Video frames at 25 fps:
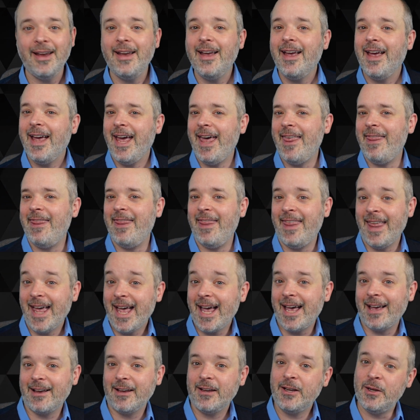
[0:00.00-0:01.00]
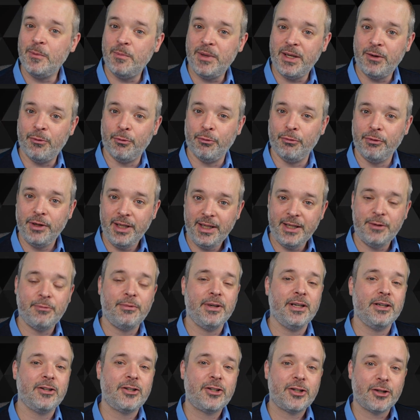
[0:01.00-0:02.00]
And that can be really
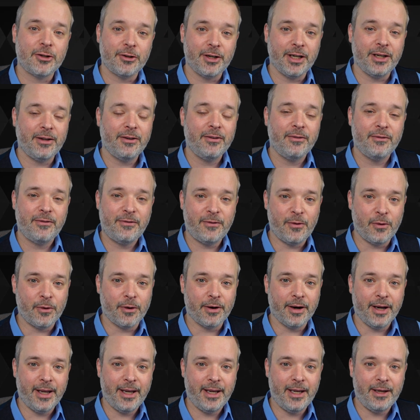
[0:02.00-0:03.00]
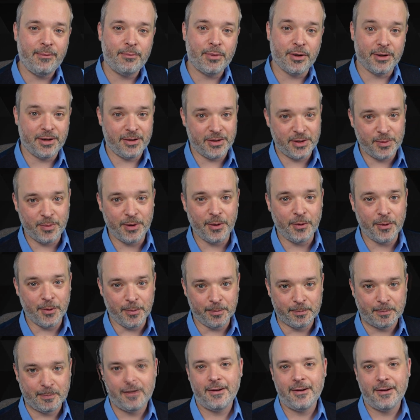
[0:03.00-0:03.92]
reassuring for a participant group.